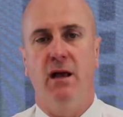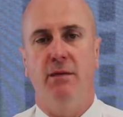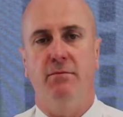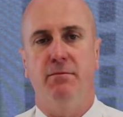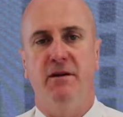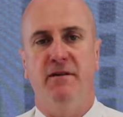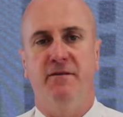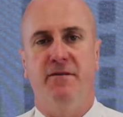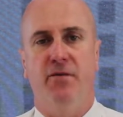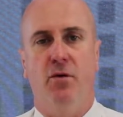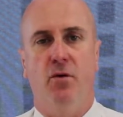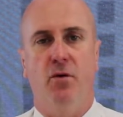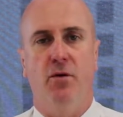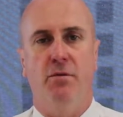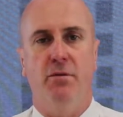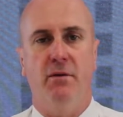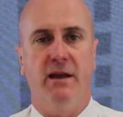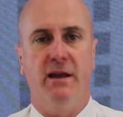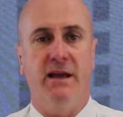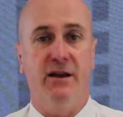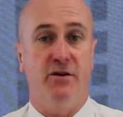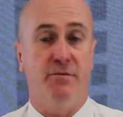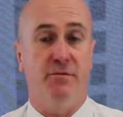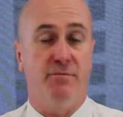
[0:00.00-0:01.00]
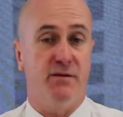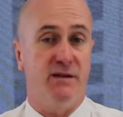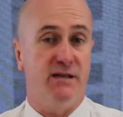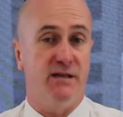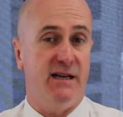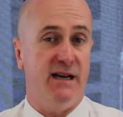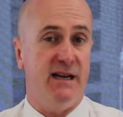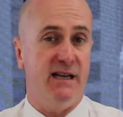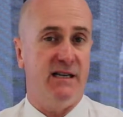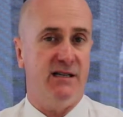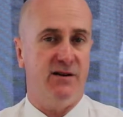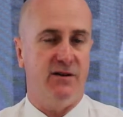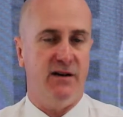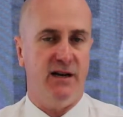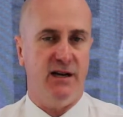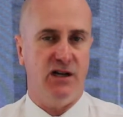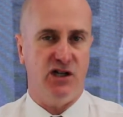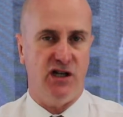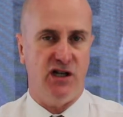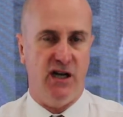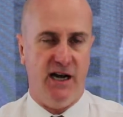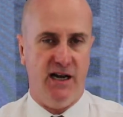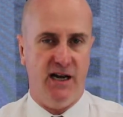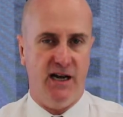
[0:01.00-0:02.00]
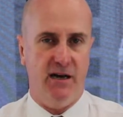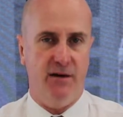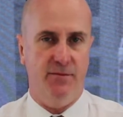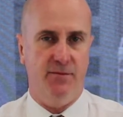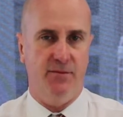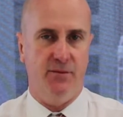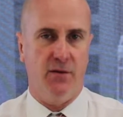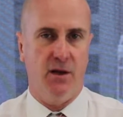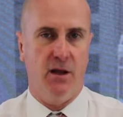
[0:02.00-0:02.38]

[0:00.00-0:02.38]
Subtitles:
before legal proceedings are initiated,